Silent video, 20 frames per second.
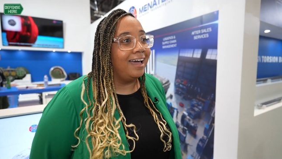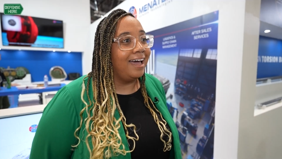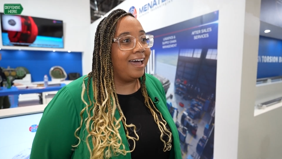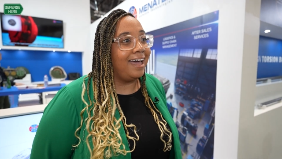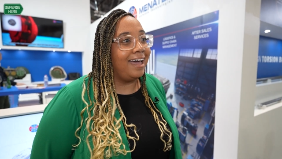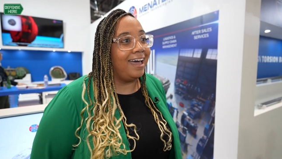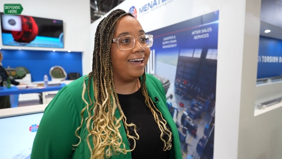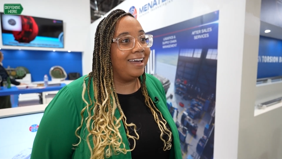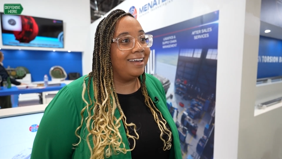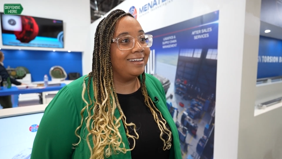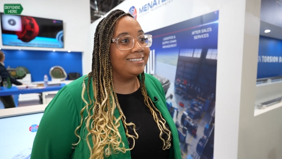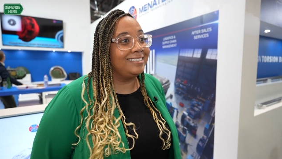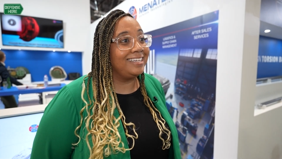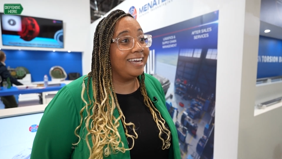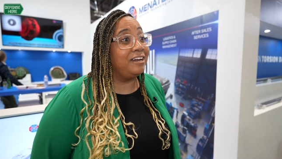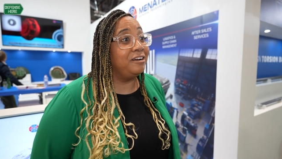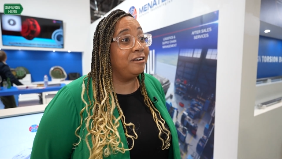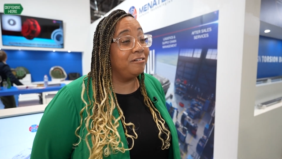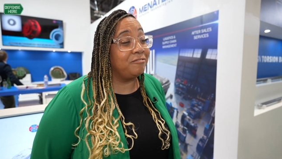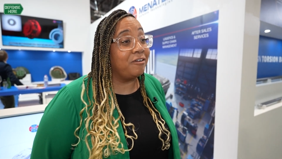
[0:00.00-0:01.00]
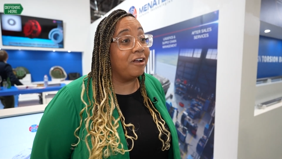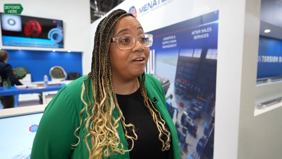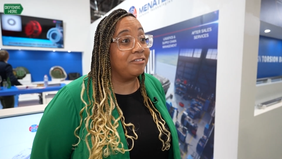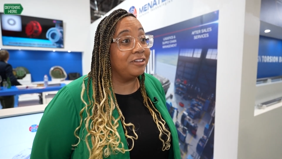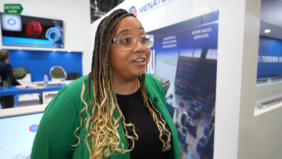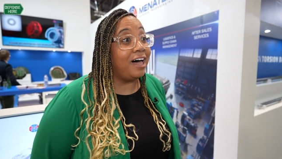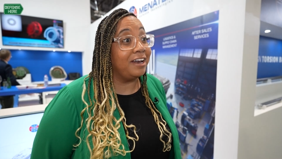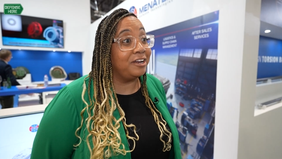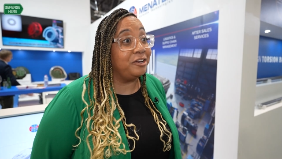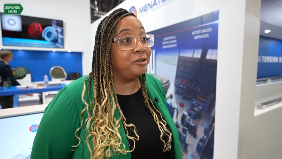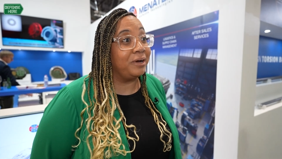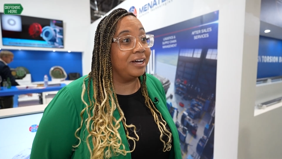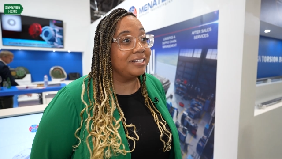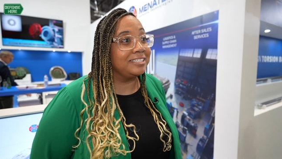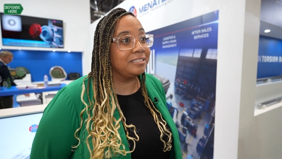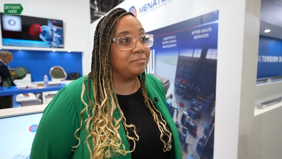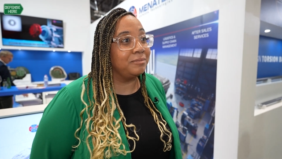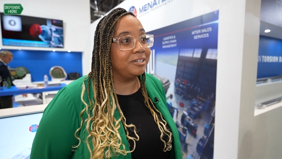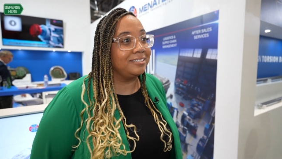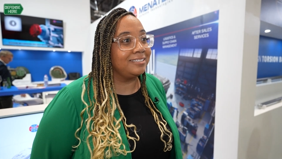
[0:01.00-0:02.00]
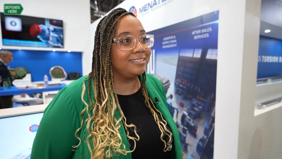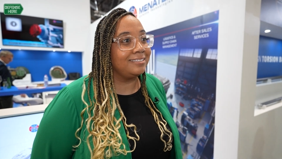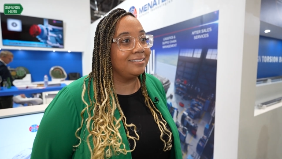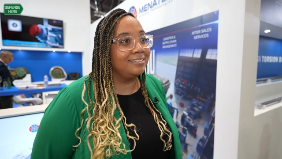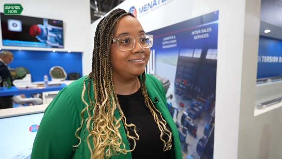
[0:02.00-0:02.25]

and get it in front of a lot of new customers.